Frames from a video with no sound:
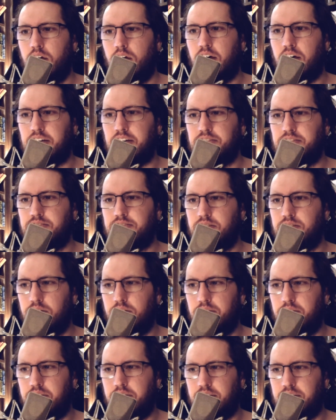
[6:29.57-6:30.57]
I still
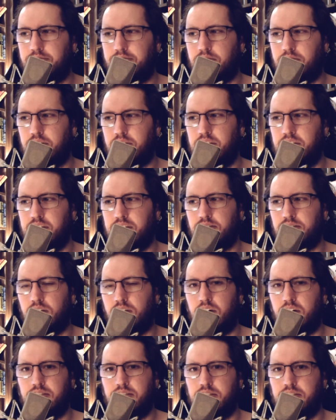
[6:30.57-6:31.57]
think For the Days
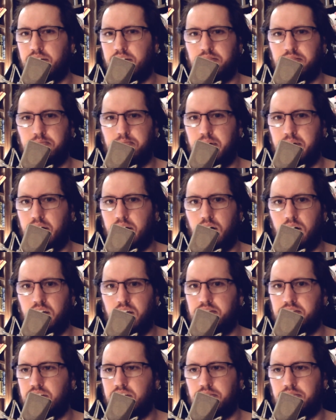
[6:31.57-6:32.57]
Lost sounds better.
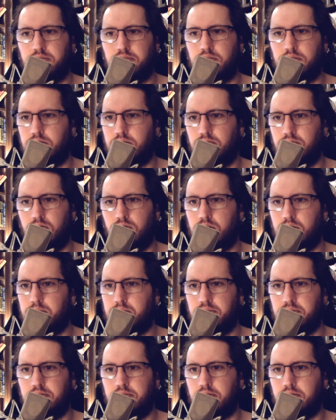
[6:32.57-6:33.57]
It sounds so warm
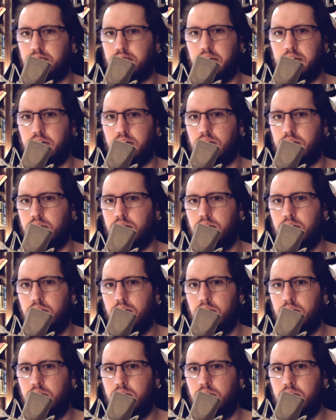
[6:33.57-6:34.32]
and so real.